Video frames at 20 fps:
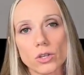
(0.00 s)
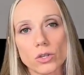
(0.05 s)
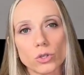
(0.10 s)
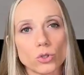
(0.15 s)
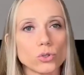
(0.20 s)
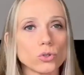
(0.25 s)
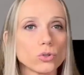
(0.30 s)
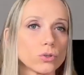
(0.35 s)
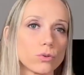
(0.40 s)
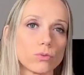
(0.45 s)

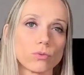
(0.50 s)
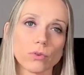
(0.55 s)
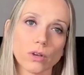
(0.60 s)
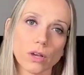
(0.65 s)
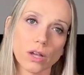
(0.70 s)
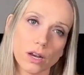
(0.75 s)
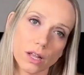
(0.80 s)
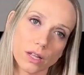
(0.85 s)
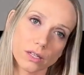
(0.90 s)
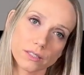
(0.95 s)
to the root
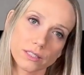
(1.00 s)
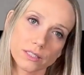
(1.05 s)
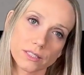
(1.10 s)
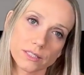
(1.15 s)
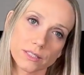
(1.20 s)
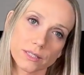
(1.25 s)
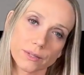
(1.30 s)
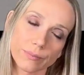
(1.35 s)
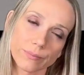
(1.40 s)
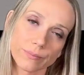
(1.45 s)
canal
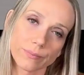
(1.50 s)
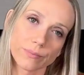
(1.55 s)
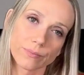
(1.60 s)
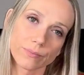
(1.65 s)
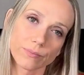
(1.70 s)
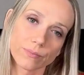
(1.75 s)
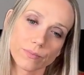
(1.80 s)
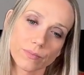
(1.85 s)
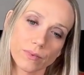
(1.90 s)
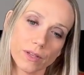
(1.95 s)
system.
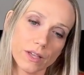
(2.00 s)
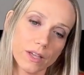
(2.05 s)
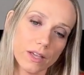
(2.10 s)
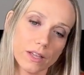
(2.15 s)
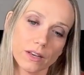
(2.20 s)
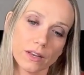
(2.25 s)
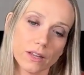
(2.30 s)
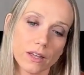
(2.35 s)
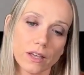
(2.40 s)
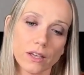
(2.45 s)

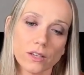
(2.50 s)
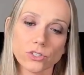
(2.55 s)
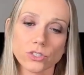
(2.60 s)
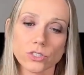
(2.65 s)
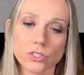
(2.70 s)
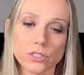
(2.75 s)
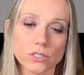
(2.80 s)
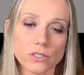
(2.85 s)
And I just